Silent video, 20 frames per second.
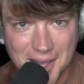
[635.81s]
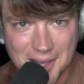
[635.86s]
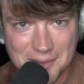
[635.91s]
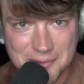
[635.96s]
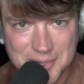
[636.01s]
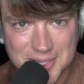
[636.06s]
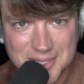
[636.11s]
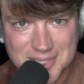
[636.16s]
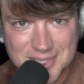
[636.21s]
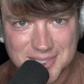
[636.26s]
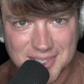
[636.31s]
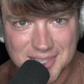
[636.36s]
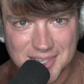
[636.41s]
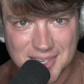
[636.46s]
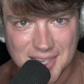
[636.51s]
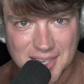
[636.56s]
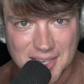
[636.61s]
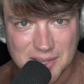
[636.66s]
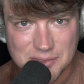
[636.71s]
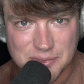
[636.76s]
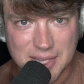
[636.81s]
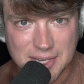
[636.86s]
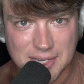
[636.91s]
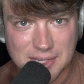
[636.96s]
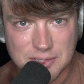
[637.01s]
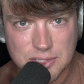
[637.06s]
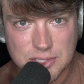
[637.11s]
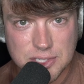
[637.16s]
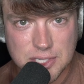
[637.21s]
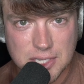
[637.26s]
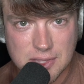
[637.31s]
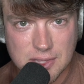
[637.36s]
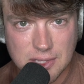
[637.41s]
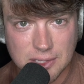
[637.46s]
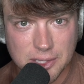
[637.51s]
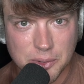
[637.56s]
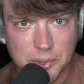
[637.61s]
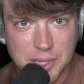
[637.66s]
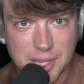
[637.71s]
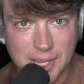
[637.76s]
Obviously, they can see
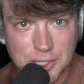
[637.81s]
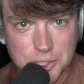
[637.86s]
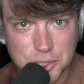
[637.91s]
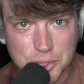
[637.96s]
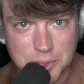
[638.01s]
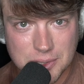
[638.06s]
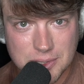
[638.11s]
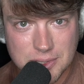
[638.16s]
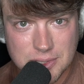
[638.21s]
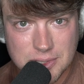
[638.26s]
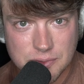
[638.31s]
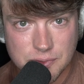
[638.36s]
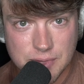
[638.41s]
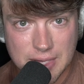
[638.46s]
the locations.